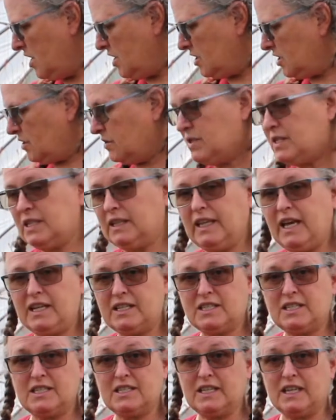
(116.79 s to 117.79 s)
So
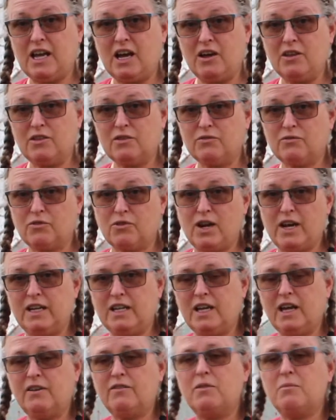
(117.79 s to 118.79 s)
Siletz is the other
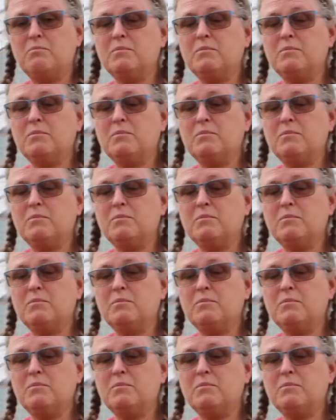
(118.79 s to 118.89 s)
variety of a